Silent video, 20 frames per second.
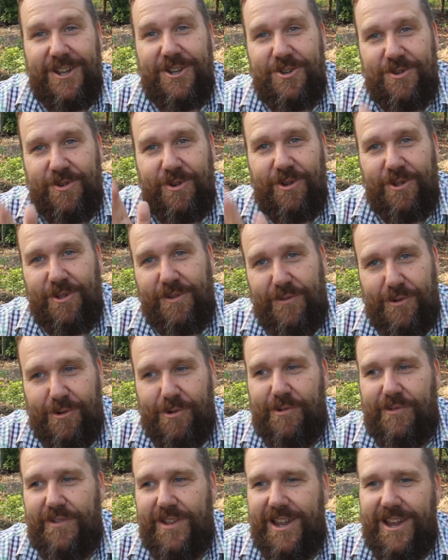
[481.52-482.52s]
enjoy all of
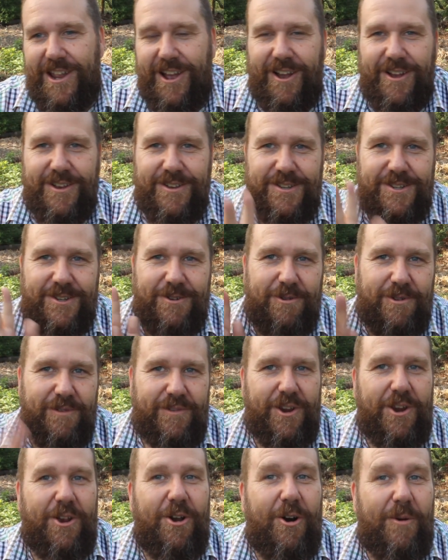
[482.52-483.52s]
your videos and all of
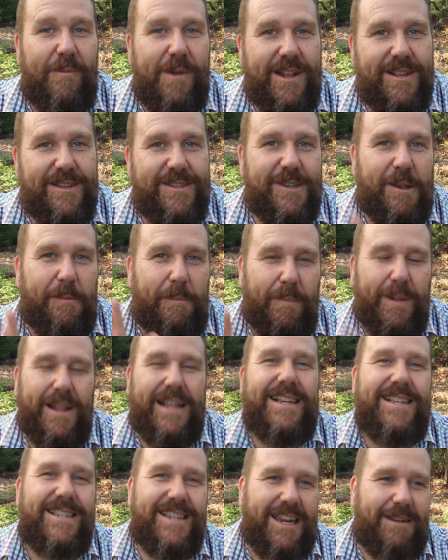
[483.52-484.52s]
your comments, so
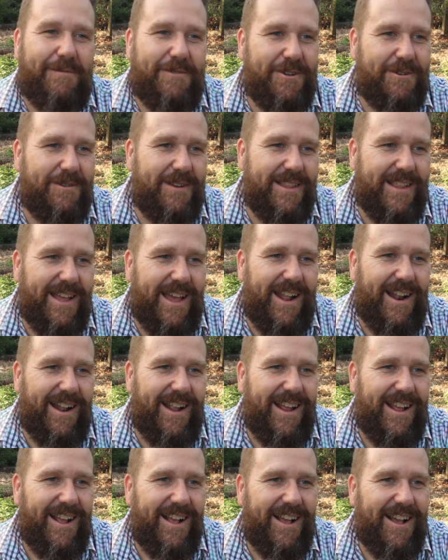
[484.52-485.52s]
please keep doing that.
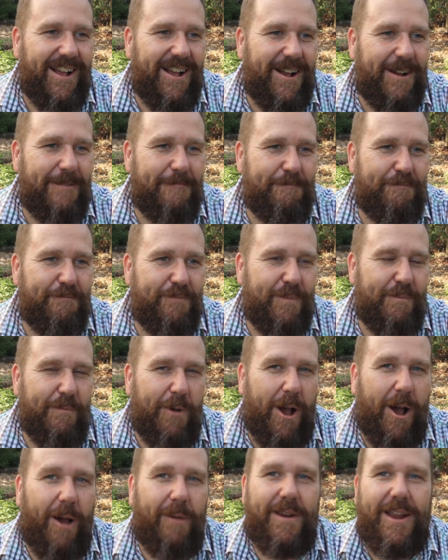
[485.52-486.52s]

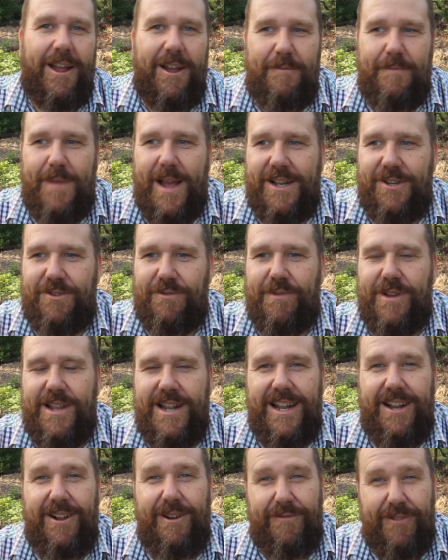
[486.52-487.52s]
I'm going back to
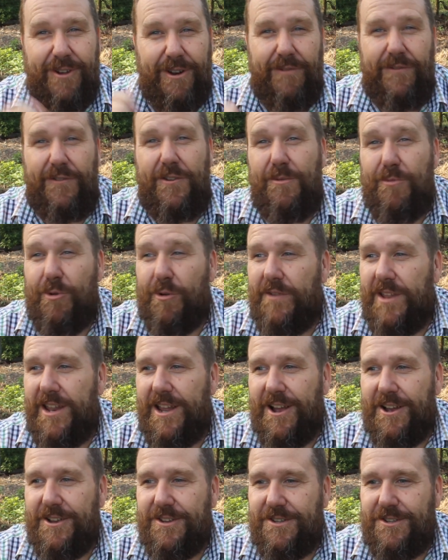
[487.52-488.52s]
reading. I've got a few more
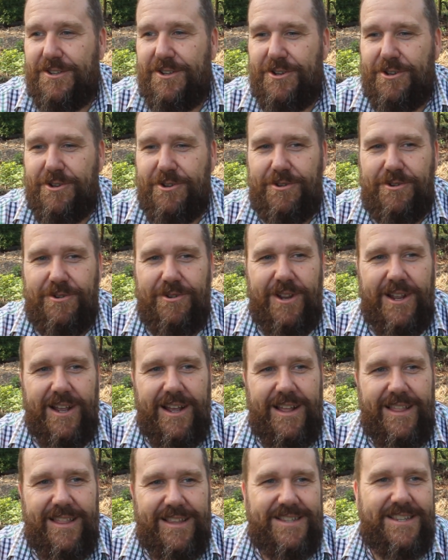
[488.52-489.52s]
videos to do
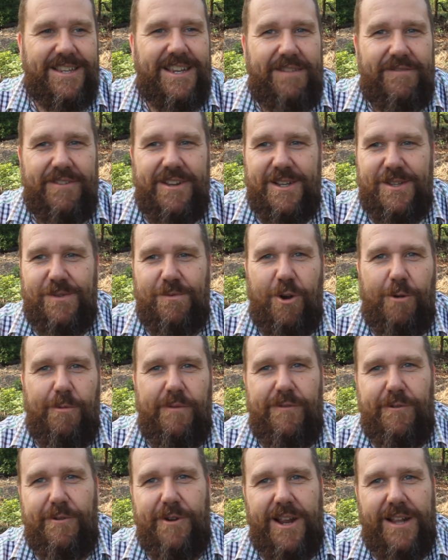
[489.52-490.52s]
this evening as well
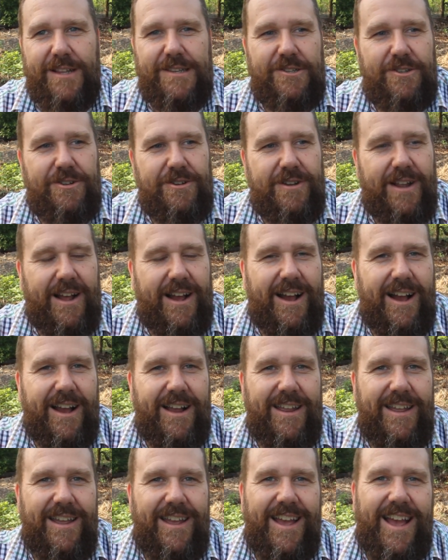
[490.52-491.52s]
before it gets too
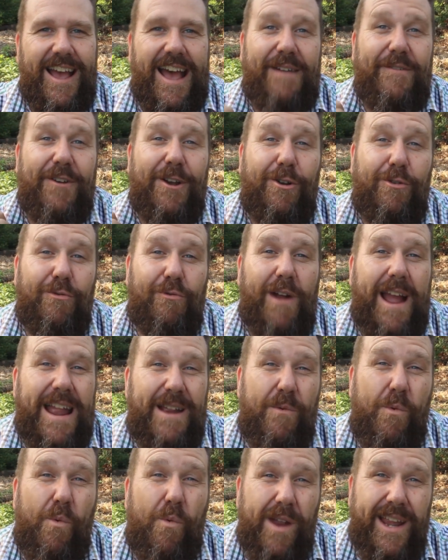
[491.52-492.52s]
dark. Have a
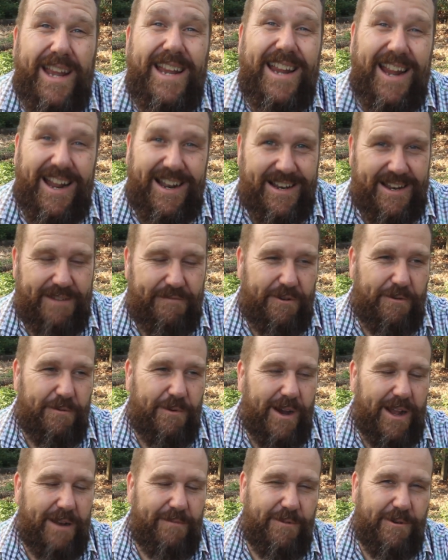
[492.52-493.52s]
great weekend,
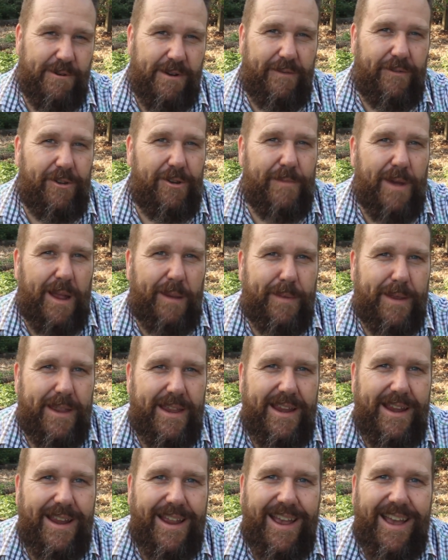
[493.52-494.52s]
everyone, wherever you may
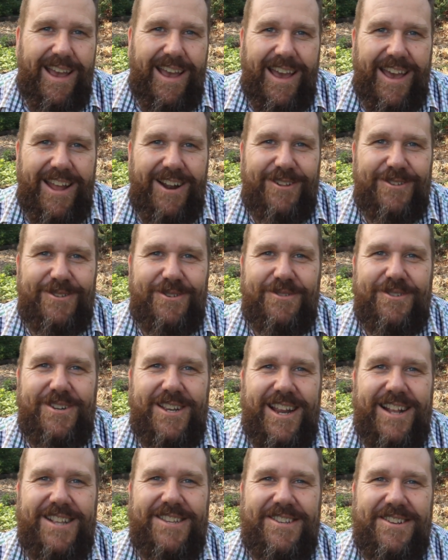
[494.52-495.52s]
be, and I'll talk
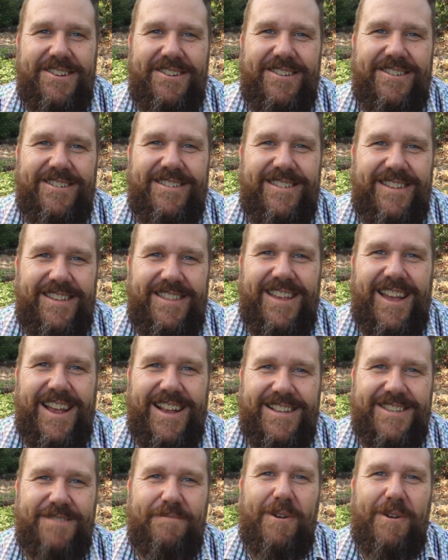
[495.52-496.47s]
to you again soon. Thanks,